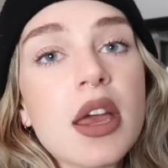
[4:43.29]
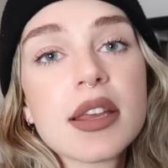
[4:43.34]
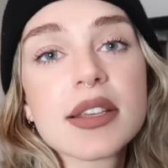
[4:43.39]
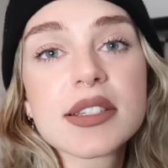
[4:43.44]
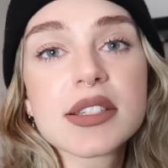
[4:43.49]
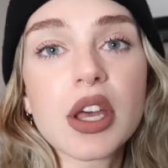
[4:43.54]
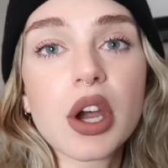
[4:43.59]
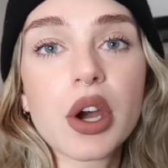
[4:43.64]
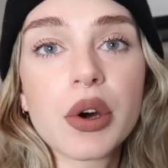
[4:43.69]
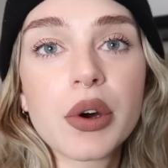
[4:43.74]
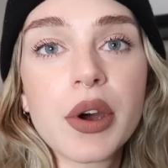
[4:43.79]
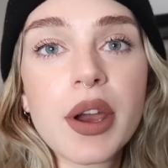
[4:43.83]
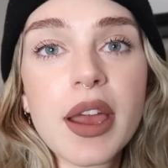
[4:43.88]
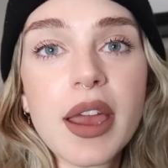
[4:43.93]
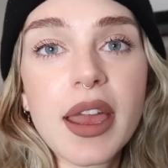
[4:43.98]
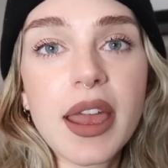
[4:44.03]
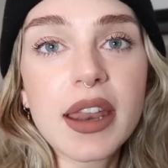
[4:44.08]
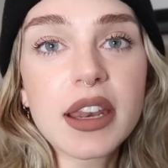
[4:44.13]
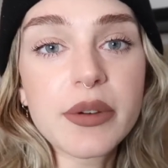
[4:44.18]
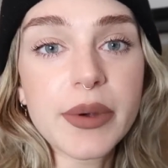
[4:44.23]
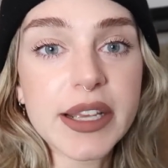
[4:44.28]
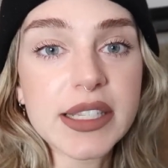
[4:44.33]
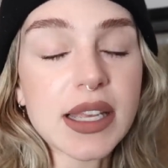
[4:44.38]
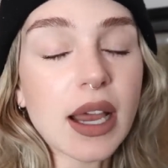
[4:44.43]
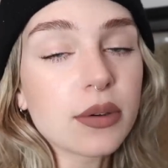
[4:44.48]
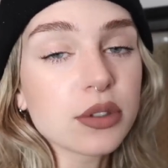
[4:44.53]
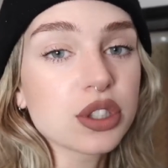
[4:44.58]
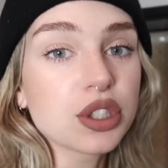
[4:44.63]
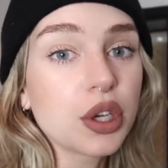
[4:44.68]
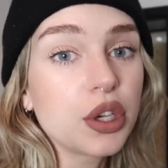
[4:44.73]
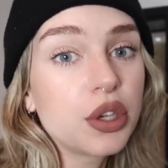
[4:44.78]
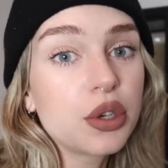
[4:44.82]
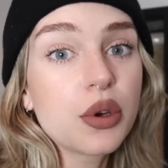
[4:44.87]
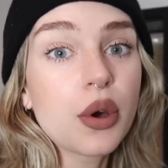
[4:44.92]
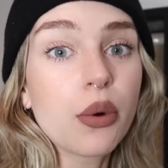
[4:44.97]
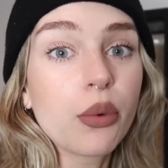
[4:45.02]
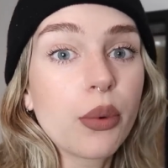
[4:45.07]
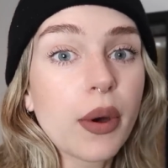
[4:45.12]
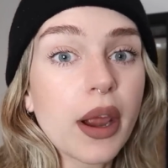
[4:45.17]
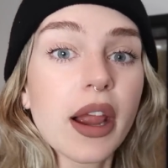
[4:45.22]
So anyways, I will show
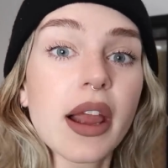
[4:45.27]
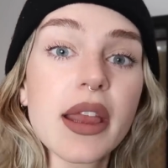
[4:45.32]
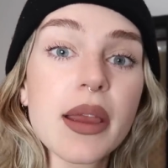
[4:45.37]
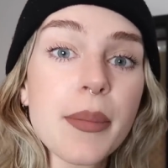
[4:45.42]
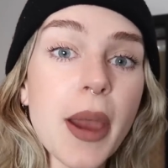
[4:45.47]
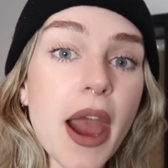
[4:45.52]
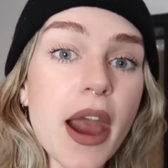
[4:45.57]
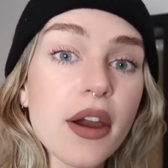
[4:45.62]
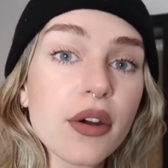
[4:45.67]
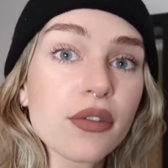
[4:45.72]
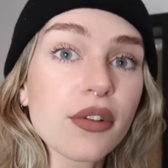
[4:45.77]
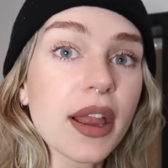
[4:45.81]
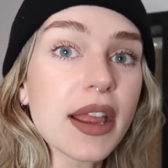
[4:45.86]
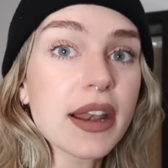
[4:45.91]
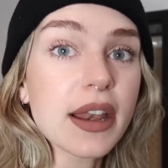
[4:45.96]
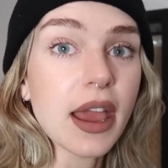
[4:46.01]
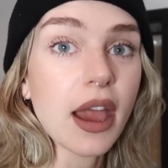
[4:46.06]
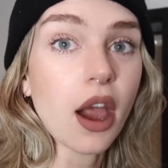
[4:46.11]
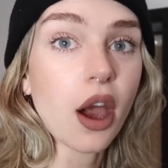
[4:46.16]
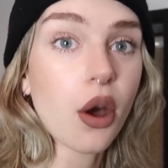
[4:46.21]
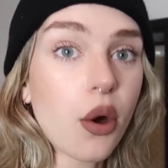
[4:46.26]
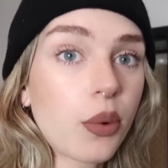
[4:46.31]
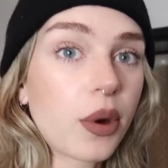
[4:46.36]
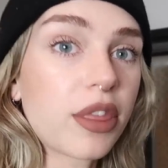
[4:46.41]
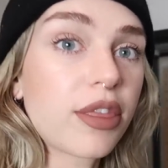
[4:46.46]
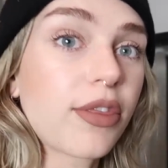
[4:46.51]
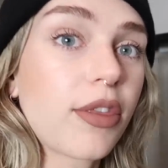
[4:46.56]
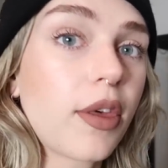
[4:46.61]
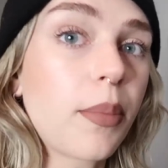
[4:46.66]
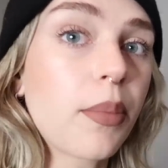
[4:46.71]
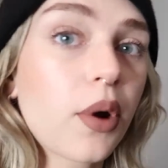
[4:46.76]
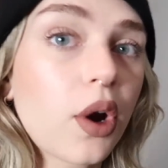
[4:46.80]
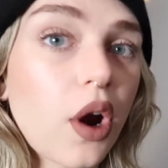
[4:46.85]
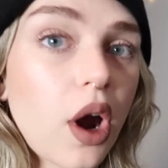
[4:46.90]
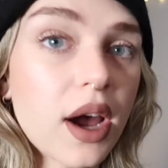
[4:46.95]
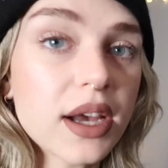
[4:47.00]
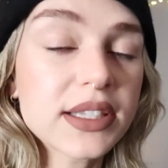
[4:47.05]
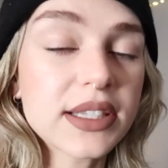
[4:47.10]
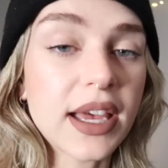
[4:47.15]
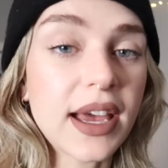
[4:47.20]
you where I am at right now with the
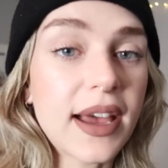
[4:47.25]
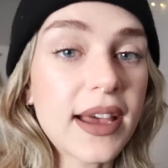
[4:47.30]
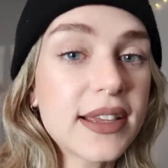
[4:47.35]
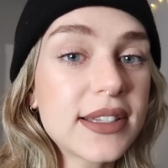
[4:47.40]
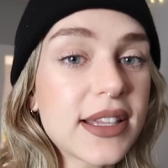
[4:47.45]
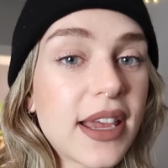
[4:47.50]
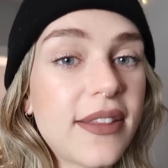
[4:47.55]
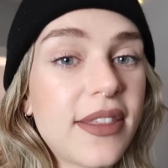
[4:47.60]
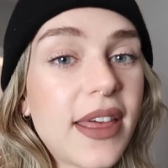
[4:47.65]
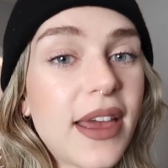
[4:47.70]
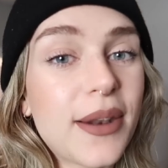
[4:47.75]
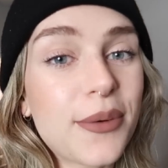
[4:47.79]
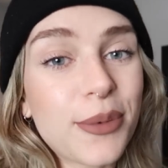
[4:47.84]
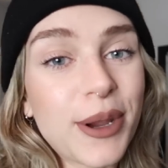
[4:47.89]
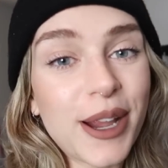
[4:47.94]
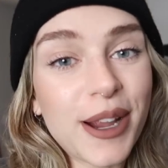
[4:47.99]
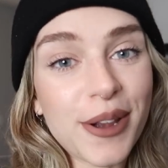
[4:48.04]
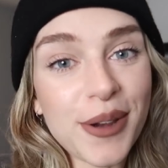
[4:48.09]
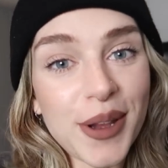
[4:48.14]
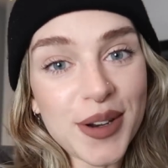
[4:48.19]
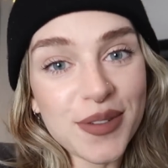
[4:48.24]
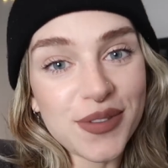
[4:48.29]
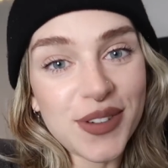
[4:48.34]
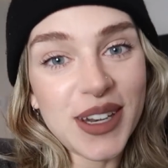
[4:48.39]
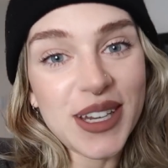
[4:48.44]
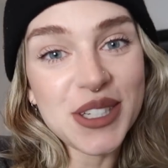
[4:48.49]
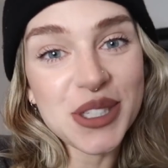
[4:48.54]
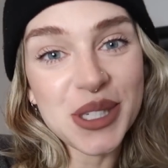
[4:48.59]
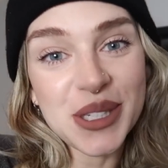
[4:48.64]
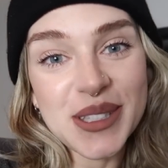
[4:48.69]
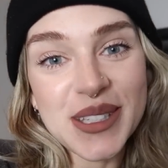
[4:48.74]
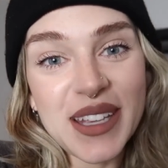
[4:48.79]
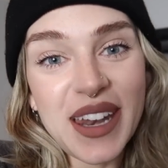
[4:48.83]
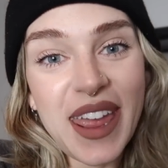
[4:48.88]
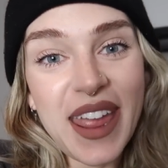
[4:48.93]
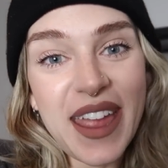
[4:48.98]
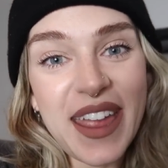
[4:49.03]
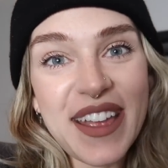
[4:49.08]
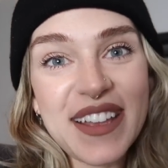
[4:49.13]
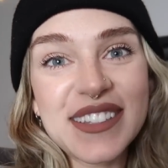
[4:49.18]
process, and then we are going to finish it
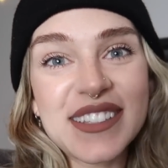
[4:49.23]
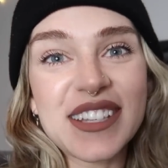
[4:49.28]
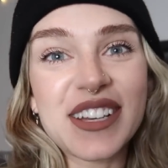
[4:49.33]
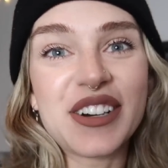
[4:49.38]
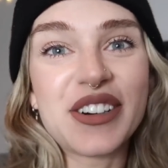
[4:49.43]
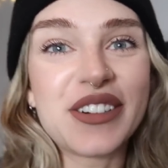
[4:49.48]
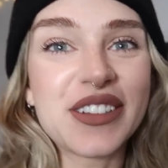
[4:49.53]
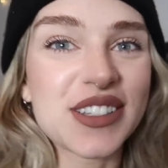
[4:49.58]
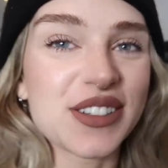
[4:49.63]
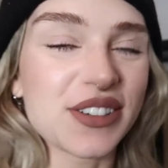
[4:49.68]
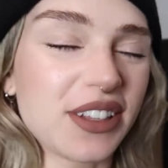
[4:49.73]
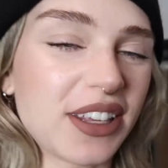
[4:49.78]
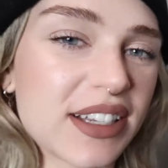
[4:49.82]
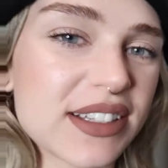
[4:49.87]
today, so it's really